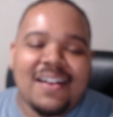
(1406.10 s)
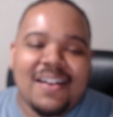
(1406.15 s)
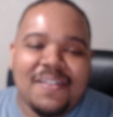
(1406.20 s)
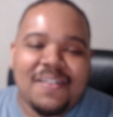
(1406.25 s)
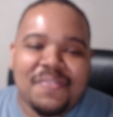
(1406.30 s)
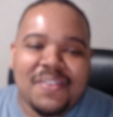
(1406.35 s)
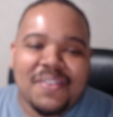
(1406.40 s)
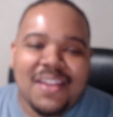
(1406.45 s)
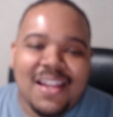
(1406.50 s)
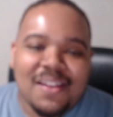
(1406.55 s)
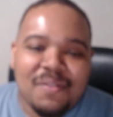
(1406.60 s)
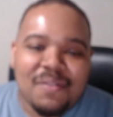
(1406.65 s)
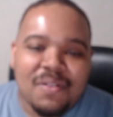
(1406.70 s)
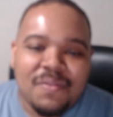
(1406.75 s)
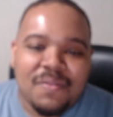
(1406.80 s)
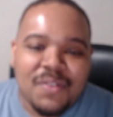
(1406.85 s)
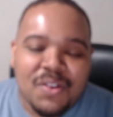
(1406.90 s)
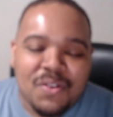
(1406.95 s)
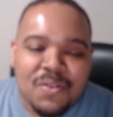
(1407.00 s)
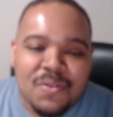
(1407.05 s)

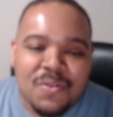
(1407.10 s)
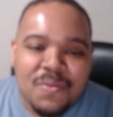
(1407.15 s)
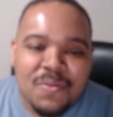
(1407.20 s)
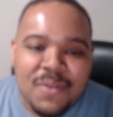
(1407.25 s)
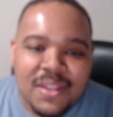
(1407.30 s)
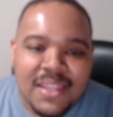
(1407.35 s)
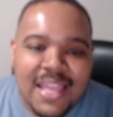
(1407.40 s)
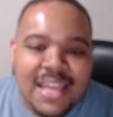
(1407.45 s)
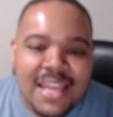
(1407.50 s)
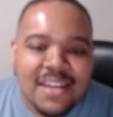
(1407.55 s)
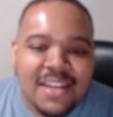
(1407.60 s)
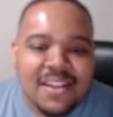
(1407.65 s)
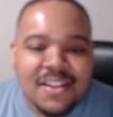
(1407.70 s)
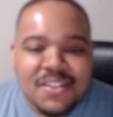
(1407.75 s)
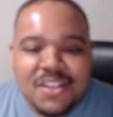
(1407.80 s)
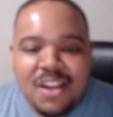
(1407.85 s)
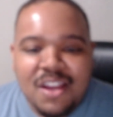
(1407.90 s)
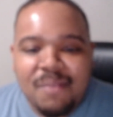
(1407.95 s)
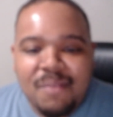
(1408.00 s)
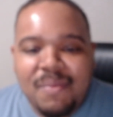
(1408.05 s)
review when that does
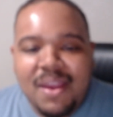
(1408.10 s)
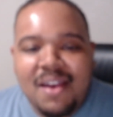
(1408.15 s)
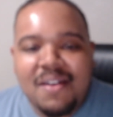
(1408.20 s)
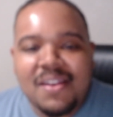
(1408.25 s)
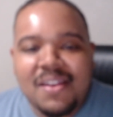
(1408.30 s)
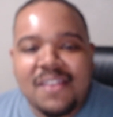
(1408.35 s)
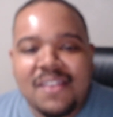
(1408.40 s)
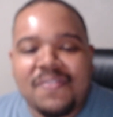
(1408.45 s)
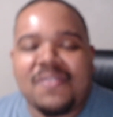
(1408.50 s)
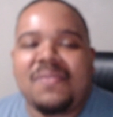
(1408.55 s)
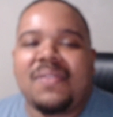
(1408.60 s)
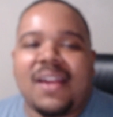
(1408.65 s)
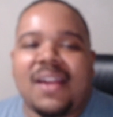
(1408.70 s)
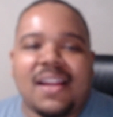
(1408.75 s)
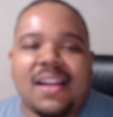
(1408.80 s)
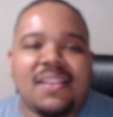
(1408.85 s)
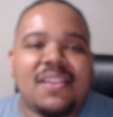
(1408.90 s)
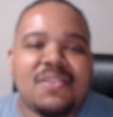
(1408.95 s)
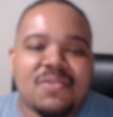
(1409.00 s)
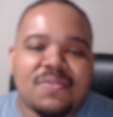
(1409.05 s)
come out. If you
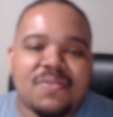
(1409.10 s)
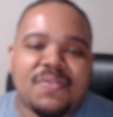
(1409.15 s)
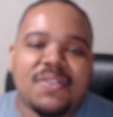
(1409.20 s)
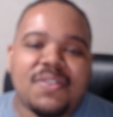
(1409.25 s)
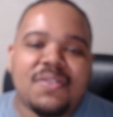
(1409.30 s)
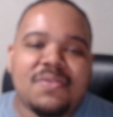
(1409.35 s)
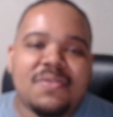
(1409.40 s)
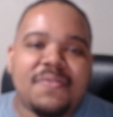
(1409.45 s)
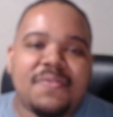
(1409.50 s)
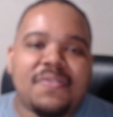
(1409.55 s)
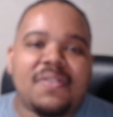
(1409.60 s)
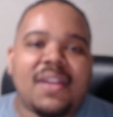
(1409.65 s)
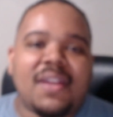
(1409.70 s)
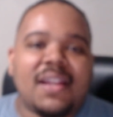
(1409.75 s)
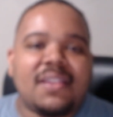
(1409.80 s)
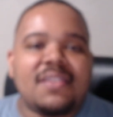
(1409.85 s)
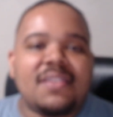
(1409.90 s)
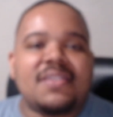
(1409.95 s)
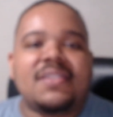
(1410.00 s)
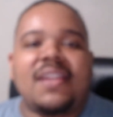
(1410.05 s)
like these reviews, if you
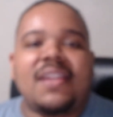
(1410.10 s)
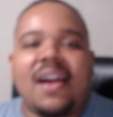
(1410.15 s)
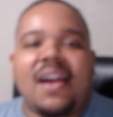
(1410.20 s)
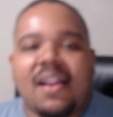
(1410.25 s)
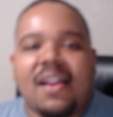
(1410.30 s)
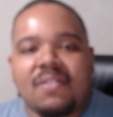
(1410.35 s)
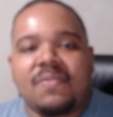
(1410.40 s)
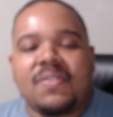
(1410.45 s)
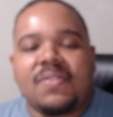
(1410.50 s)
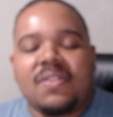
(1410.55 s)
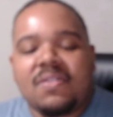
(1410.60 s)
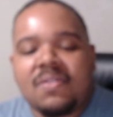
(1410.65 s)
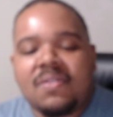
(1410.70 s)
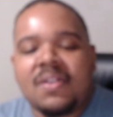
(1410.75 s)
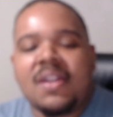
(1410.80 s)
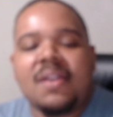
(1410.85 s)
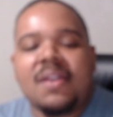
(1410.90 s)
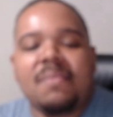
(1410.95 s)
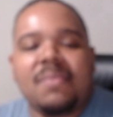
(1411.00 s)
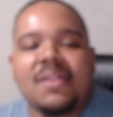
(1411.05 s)
like this style of review,
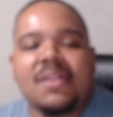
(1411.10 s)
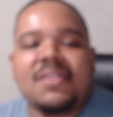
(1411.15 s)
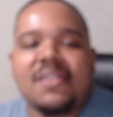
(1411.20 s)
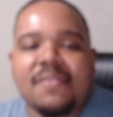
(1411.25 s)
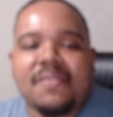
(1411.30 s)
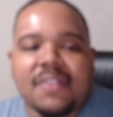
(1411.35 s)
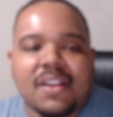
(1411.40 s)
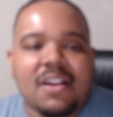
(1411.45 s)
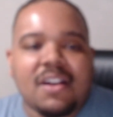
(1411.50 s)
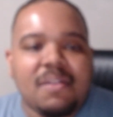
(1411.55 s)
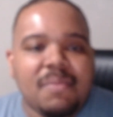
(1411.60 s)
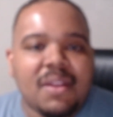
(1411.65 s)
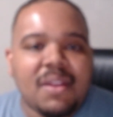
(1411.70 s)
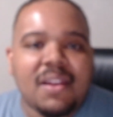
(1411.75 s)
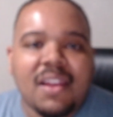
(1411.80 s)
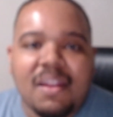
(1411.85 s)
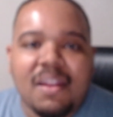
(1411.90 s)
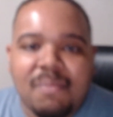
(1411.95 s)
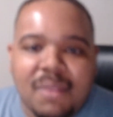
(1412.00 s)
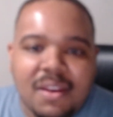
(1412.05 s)
please leave a comment and
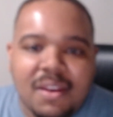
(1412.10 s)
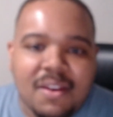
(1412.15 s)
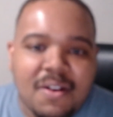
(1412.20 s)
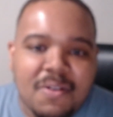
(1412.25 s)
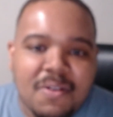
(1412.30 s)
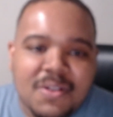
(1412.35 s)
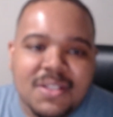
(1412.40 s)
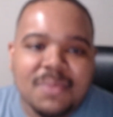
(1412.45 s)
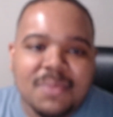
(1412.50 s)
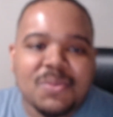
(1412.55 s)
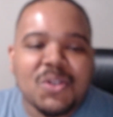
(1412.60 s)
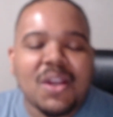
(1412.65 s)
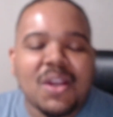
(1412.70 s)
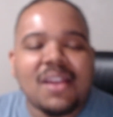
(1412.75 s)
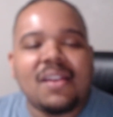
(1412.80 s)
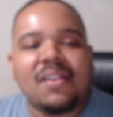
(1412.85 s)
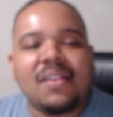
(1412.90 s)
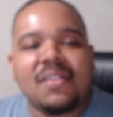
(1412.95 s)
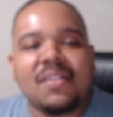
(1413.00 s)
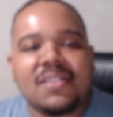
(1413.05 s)
let me know, because I'm trying
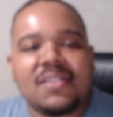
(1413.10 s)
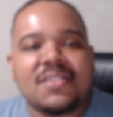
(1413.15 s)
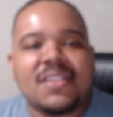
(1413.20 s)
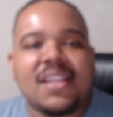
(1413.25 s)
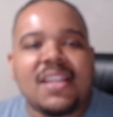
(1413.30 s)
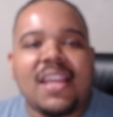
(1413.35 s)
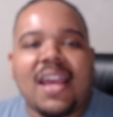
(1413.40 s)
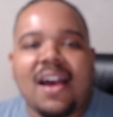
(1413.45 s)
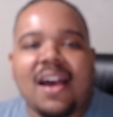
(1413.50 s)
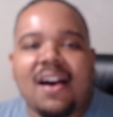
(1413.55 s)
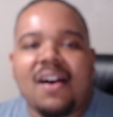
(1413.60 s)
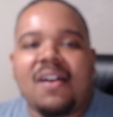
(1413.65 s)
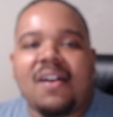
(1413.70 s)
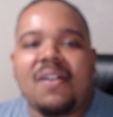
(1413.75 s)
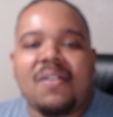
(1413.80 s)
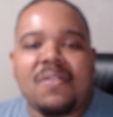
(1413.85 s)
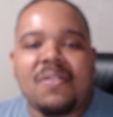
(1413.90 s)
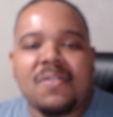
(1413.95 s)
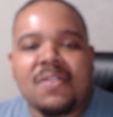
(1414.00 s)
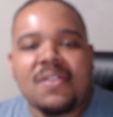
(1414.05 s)
to look to see how
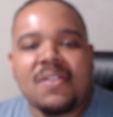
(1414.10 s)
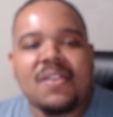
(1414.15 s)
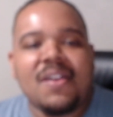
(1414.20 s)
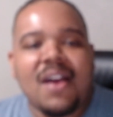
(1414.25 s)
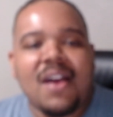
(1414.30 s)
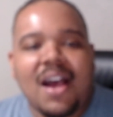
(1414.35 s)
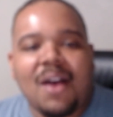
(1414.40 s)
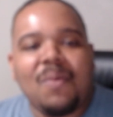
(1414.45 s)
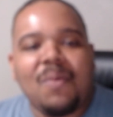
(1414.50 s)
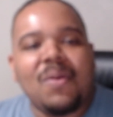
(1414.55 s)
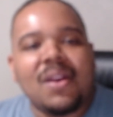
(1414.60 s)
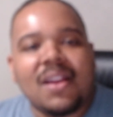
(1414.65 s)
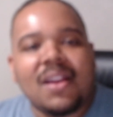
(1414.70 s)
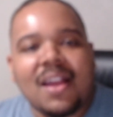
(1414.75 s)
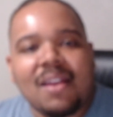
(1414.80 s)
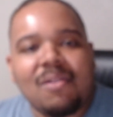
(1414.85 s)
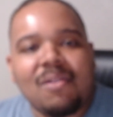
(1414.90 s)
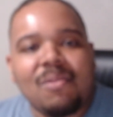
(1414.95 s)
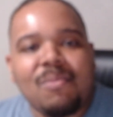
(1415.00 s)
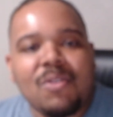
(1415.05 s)
I want to
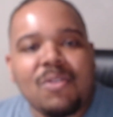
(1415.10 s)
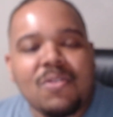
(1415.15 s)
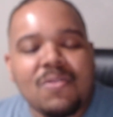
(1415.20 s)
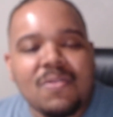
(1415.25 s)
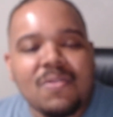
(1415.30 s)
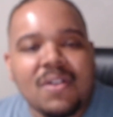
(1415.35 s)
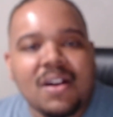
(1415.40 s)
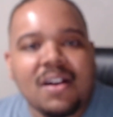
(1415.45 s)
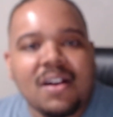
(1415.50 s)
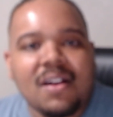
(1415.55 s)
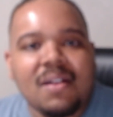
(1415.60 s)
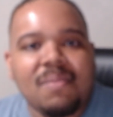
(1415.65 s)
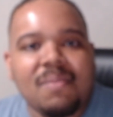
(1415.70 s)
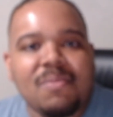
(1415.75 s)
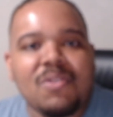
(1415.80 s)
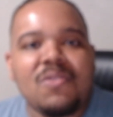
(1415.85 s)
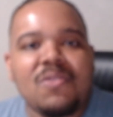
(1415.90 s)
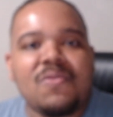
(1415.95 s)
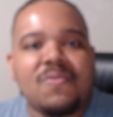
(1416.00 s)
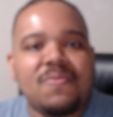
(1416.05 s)
kind of
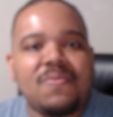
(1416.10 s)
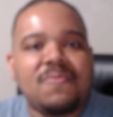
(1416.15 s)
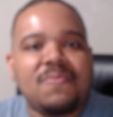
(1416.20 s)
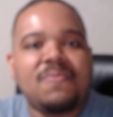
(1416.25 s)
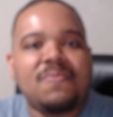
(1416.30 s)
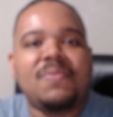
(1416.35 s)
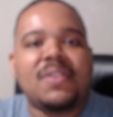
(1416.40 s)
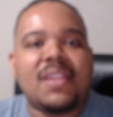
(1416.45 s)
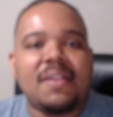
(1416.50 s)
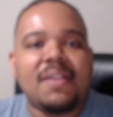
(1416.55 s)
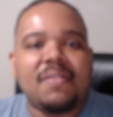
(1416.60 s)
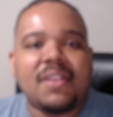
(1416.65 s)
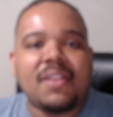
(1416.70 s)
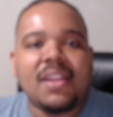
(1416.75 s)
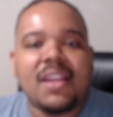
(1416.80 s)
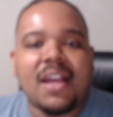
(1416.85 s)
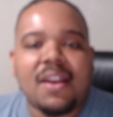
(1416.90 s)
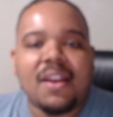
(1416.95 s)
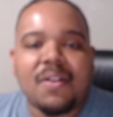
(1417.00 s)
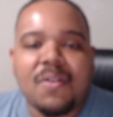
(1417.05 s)
move with everything
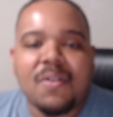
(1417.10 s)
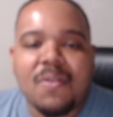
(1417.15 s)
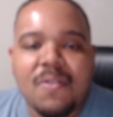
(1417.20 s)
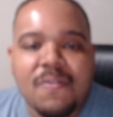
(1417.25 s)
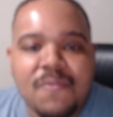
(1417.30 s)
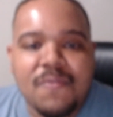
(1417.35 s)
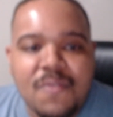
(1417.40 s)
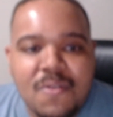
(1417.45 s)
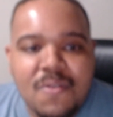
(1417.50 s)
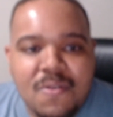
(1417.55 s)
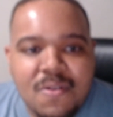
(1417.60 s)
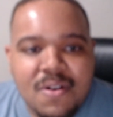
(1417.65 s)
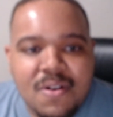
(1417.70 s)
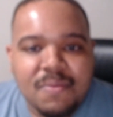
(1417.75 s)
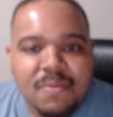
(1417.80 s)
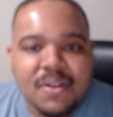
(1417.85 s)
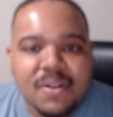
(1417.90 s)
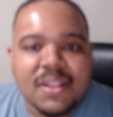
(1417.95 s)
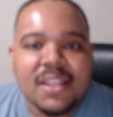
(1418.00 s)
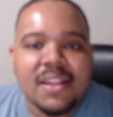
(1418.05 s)
kind of going forward
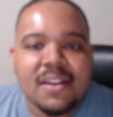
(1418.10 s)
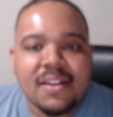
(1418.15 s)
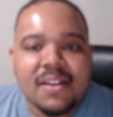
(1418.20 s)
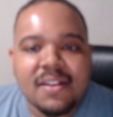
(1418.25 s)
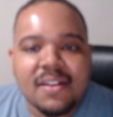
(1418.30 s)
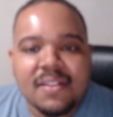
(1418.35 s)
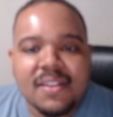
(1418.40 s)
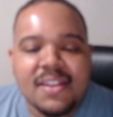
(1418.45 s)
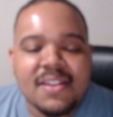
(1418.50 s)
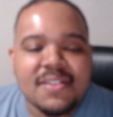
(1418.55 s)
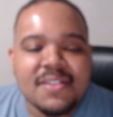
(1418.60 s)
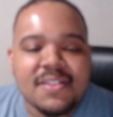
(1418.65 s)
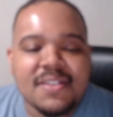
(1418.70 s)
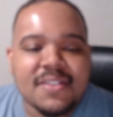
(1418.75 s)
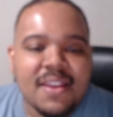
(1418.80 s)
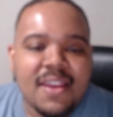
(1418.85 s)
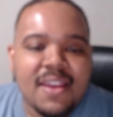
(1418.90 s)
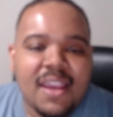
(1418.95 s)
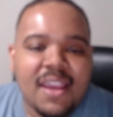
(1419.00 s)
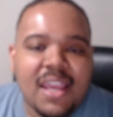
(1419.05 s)
with the ending of this,
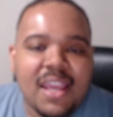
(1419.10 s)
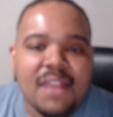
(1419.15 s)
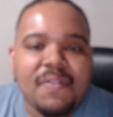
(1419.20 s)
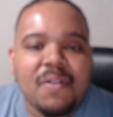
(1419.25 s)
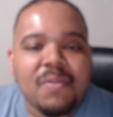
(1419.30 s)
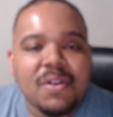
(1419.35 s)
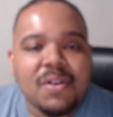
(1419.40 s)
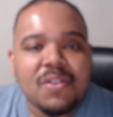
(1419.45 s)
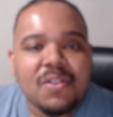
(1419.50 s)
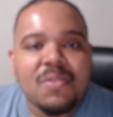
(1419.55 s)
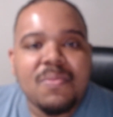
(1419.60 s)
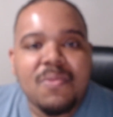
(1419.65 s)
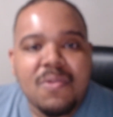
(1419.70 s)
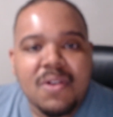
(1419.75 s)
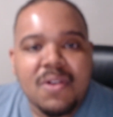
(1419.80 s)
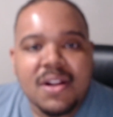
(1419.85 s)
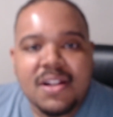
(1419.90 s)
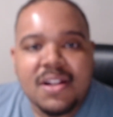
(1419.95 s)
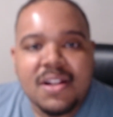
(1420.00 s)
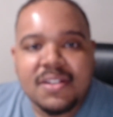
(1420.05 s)
and if I want to do more
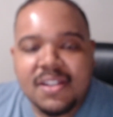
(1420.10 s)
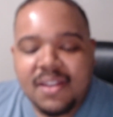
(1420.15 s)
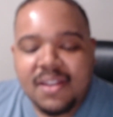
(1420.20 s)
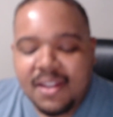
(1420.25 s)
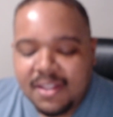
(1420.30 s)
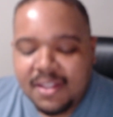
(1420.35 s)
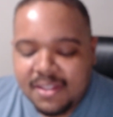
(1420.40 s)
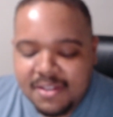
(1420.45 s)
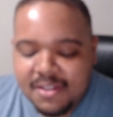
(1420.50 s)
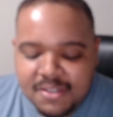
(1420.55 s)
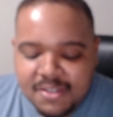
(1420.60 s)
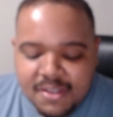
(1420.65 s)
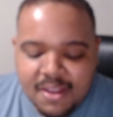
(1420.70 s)
content like this.